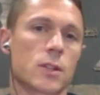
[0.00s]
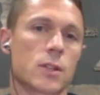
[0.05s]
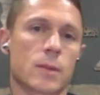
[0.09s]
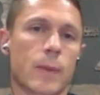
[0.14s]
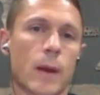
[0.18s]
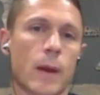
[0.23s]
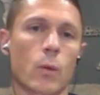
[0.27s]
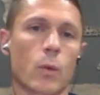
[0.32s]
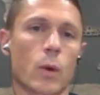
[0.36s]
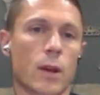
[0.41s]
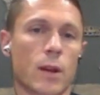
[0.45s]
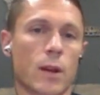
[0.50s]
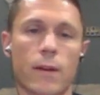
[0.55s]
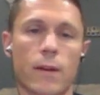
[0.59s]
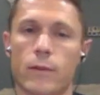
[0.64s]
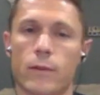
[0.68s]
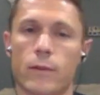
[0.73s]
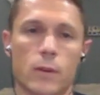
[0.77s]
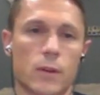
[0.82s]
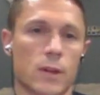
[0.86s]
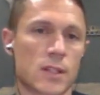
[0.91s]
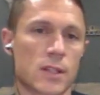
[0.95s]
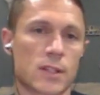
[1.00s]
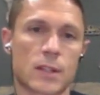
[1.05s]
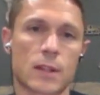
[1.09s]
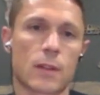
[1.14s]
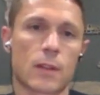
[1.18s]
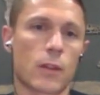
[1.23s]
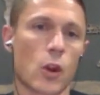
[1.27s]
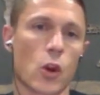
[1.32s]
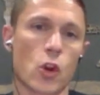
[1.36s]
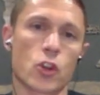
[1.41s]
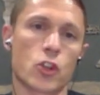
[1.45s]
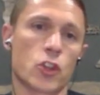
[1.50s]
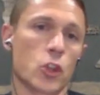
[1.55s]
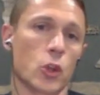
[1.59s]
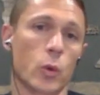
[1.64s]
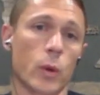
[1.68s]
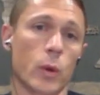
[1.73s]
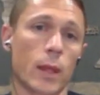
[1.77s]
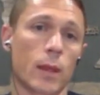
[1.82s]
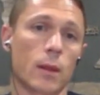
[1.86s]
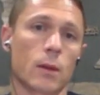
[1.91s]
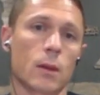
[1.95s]
about whatever it is that they're
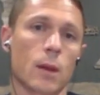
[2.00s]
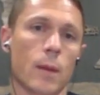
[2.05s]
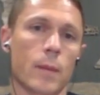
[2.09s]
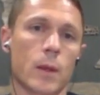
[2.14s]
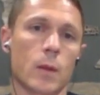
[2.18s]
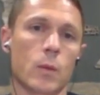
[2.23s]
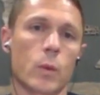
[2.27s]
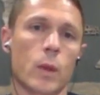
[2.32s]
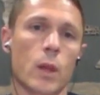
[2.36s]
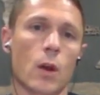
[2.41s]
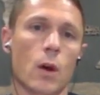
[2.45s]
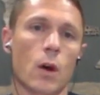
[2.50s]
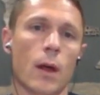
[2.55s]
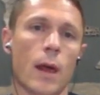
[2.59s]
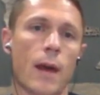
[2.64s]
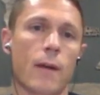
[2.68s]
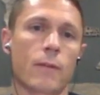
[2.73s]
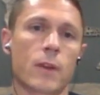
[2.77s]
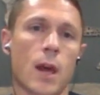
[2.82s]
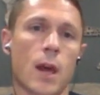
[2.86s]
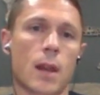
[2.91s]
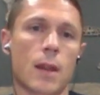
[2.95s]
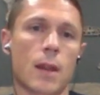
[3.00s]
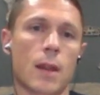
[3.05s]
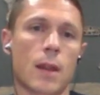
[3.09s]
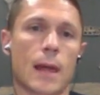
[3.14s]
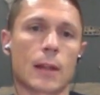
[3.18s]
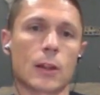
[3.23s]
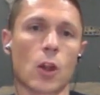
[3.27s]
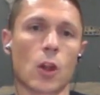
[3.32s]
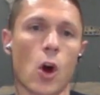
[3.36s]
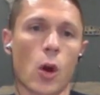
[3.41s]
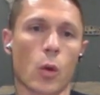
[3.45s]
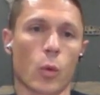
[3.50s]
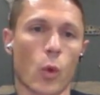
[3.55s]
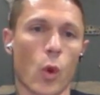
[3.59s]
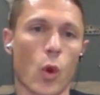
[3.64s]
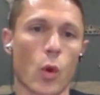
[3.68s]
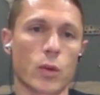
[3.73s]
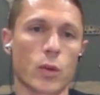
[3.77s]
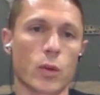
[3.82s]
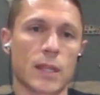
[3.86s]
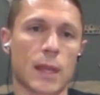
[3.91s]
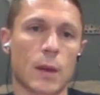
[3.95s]
doing. I mean, we all have kind of that long
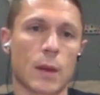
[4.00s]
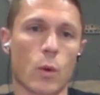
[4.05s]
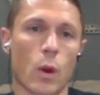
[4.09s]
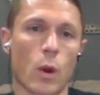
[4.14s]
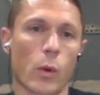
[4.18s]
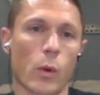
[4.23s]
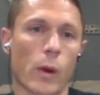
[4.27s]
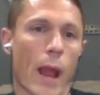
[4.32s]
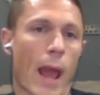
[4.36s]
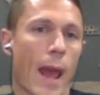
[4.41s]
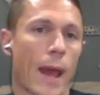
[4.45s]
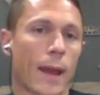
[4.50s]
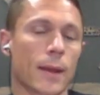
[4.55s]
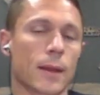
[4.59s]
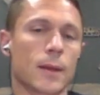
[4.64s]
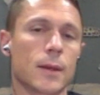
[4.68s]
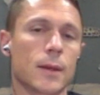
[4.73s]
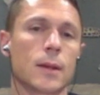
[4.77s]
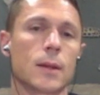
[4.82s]
road to get where we're at.